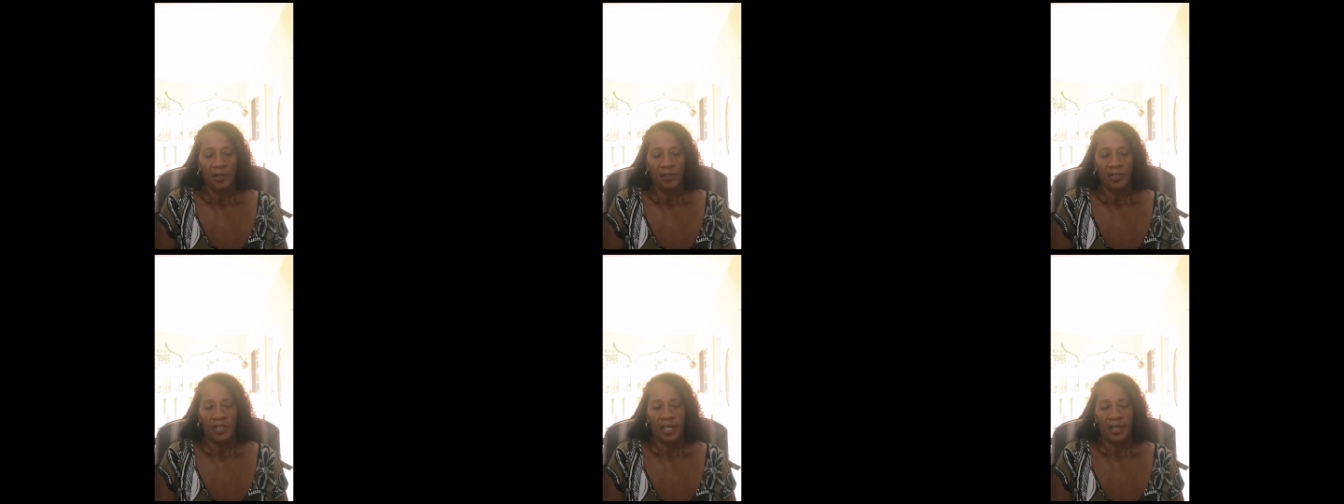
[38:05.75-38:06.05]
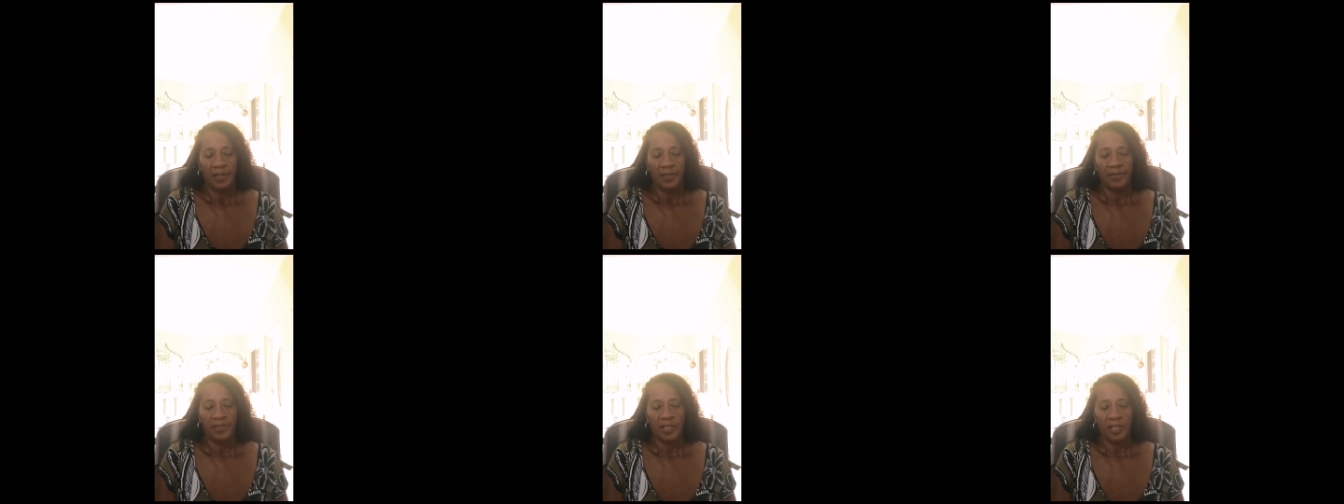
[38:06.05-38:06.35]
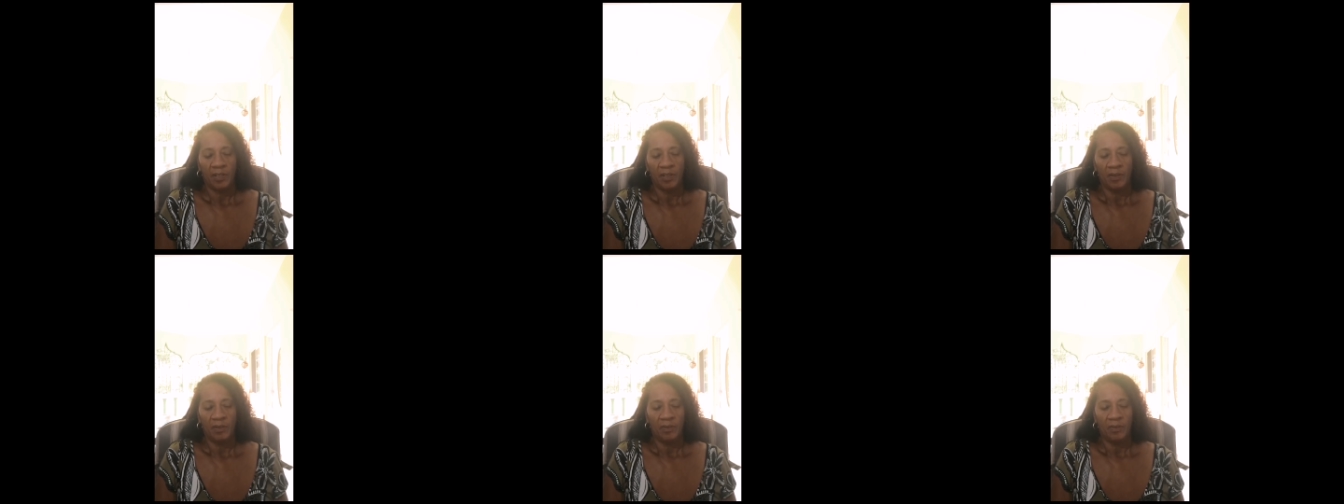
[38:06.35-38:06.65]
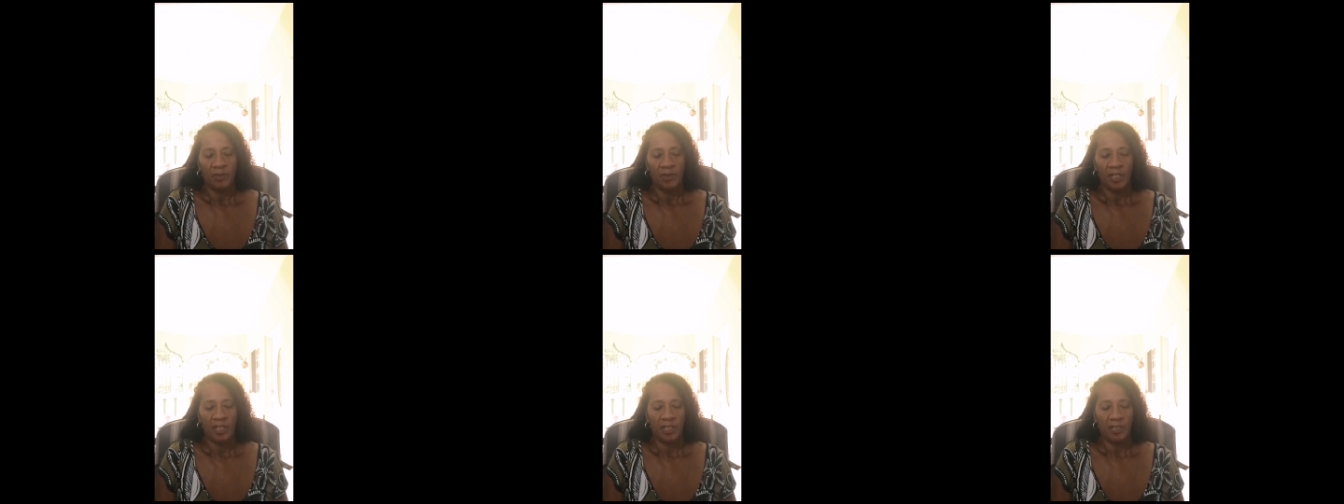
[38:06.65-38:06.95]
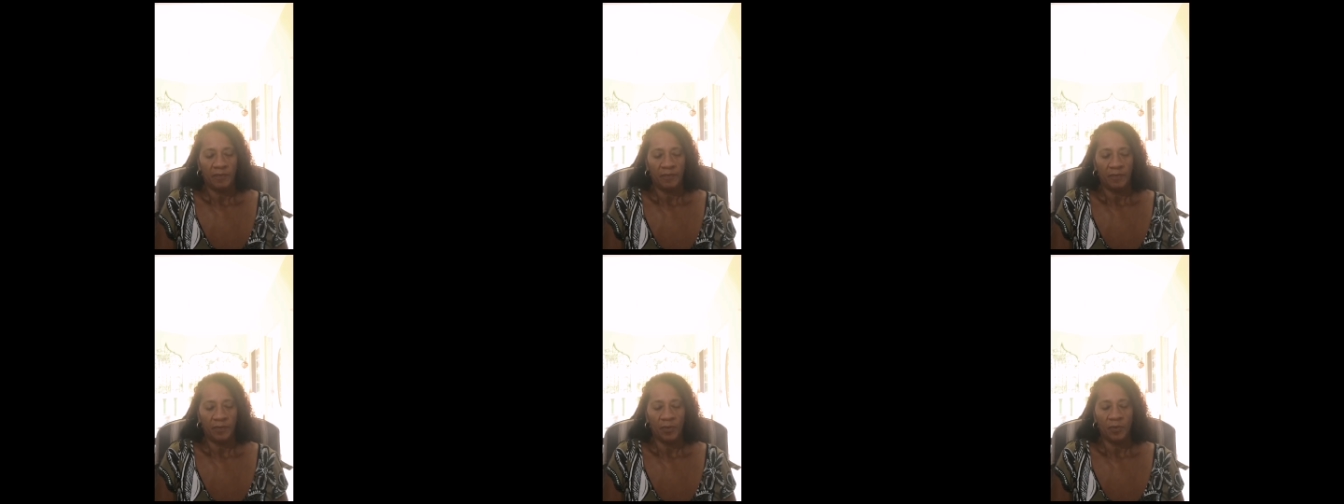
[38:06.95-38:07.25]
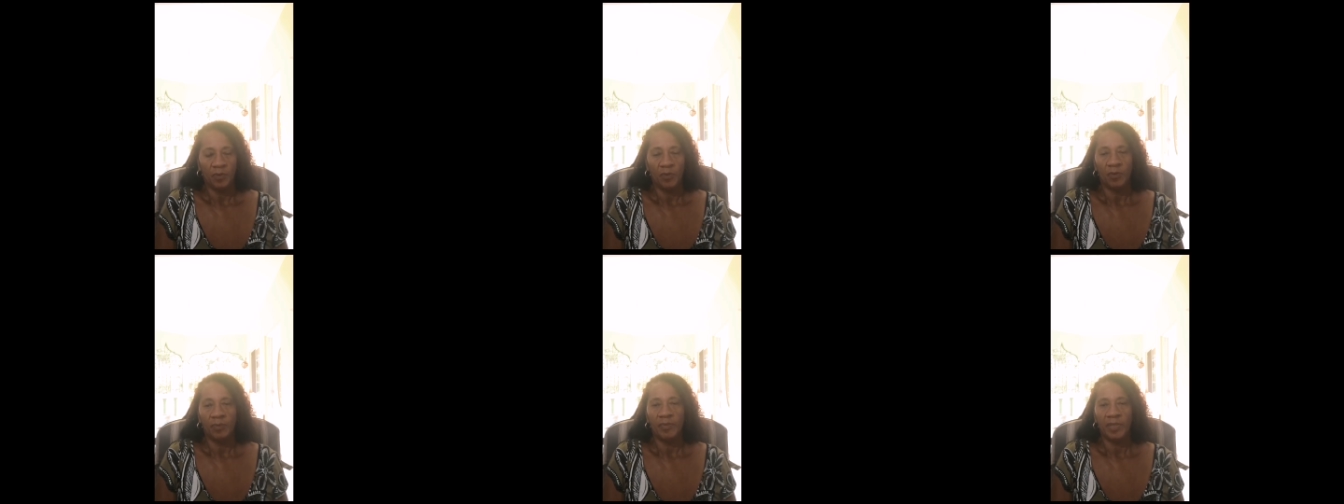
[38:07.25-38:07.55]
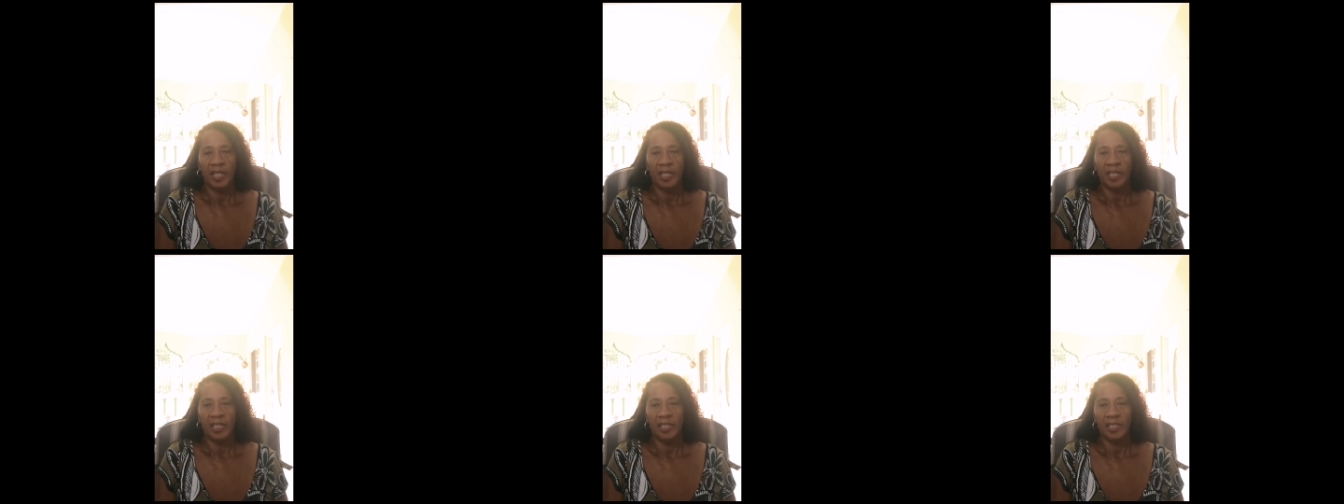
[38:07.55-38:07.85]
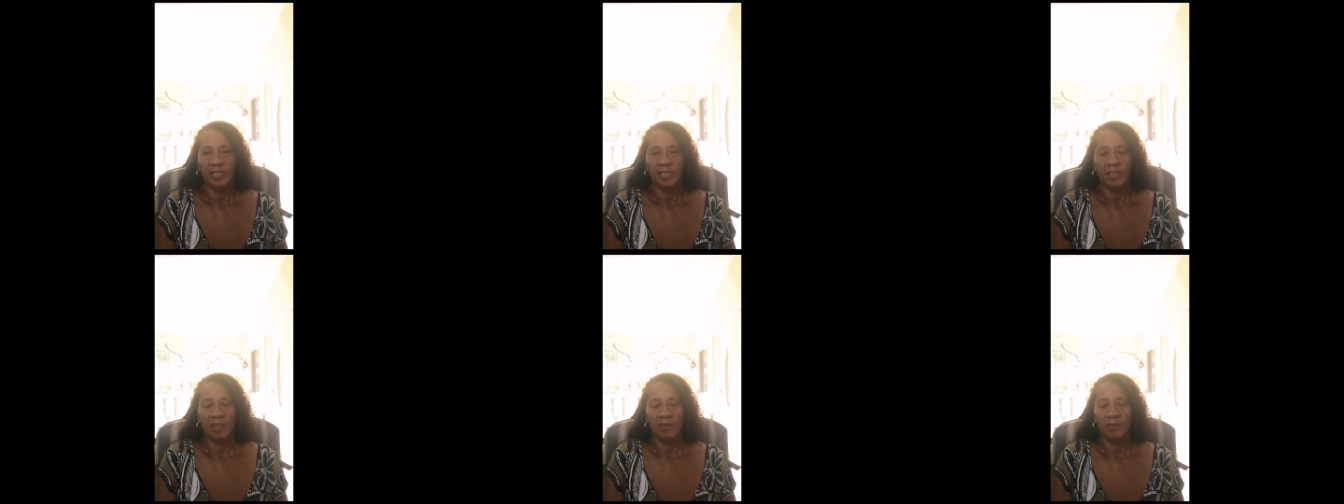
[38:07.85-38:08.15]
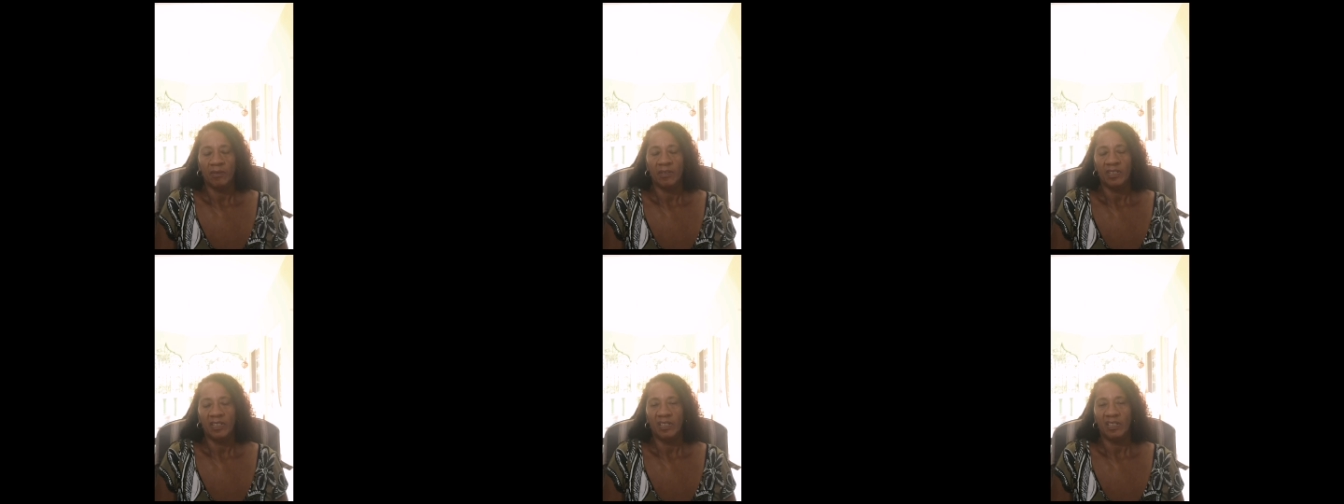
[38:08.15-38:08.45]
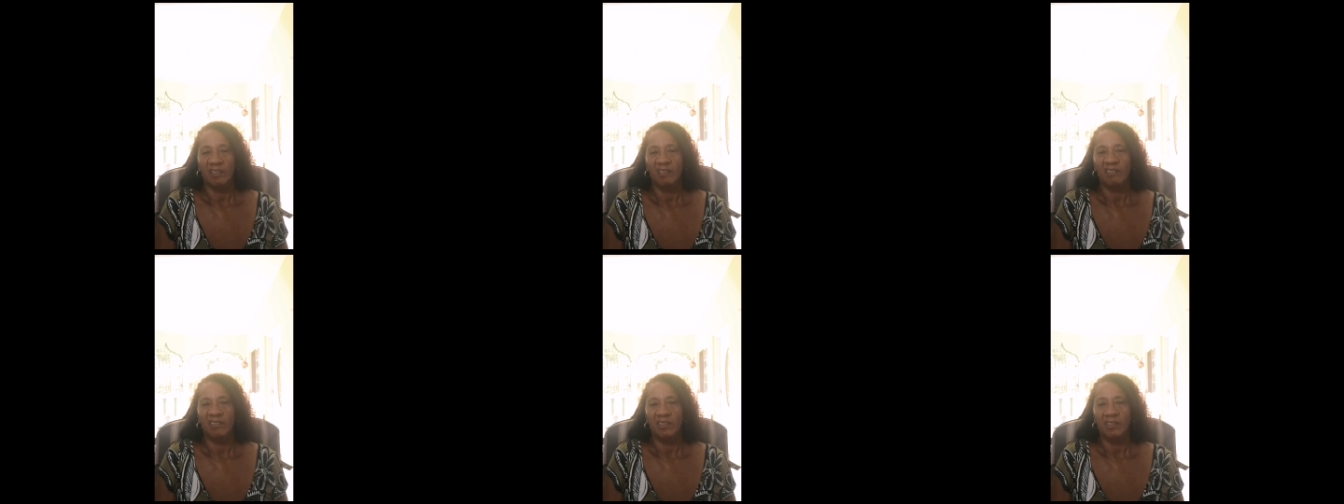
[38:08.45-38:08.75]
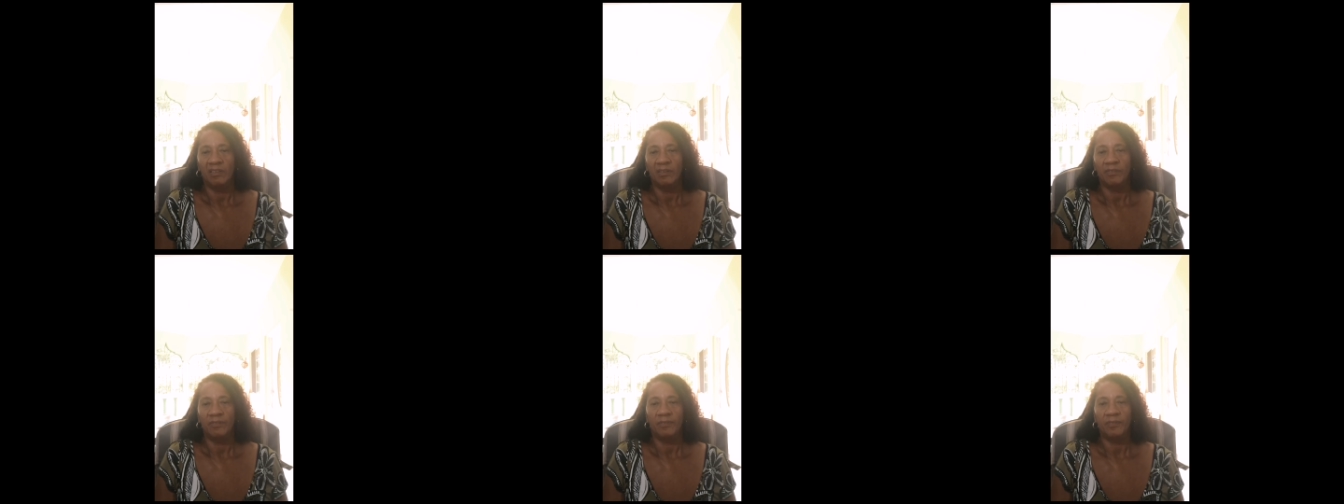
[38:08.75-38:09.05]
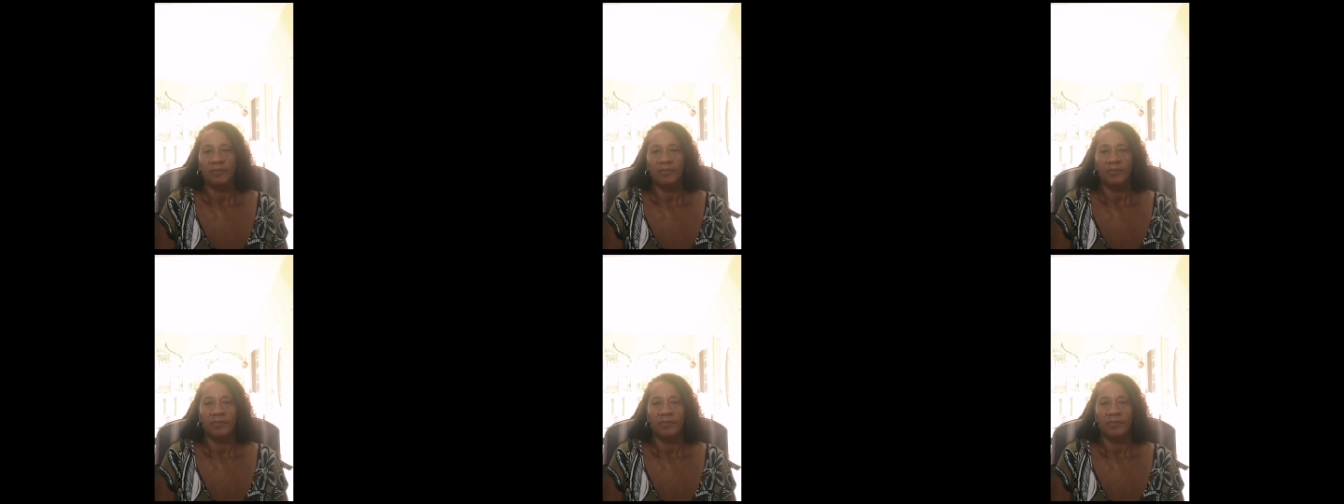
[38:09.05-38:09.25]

yeah, so this form, yeah, you're told to kind of,